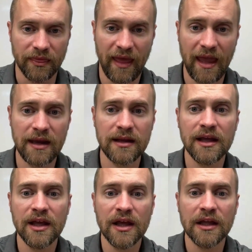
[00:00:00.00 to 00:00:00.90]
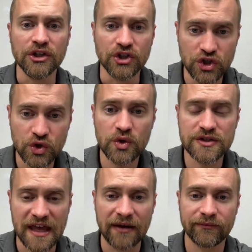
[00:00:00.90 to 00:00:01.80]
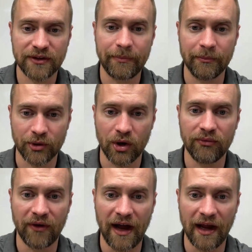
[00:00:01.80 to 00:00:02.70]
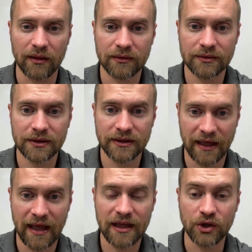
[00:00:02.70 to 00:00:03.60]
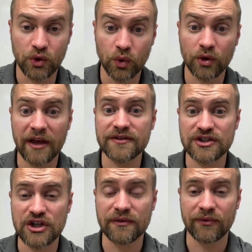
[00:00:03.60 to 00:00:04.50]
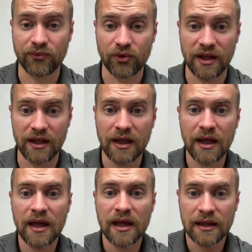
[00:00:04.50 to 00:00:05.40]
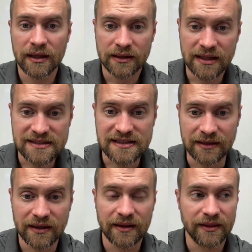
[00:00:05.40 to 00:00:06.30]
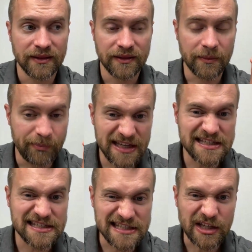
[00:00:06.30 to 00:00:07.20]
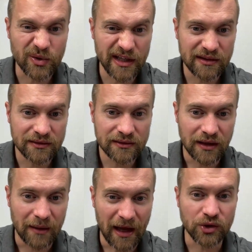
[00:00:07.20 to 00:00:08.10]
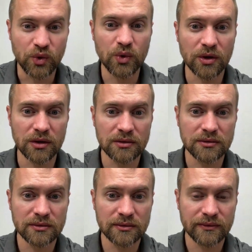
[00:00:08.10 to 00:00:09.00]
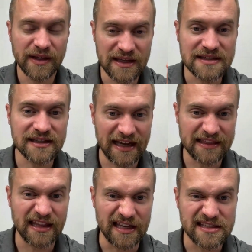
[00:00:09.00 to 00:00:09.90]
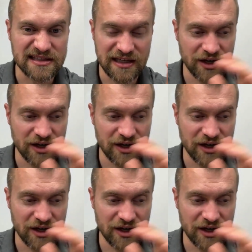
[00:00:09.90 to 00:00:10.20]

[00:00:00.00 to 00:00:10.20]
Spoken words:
Then use that flipping profile. Okay? Google gives it to you for free. Listen, the big secret about Google is like this.